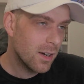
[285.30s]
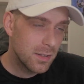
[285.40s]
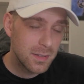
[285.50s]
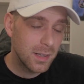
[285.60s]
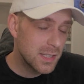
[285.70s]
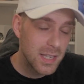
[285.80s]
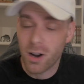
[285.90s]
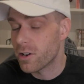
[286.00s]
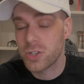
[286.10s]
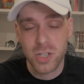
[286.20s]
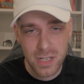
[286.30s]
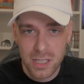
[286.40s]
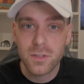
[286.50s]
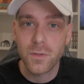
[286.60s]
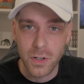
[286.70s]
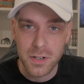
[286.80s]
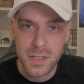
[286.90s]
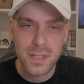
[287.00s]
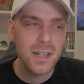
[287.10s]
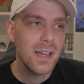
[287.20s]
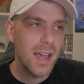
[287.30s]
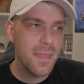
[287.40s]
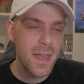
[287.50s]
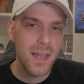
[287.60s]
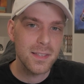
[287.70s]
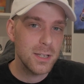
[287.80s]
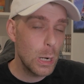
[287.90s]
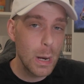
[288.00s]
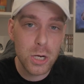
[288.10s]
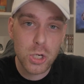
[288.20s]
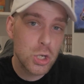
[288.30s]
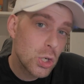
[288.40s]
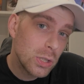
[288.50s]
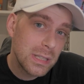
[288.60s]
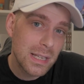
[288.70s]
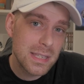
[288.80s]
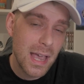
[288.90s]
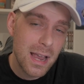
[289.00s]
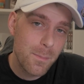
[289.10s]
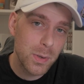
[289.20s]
RNG gets 1st, and then DRX should get 2nd,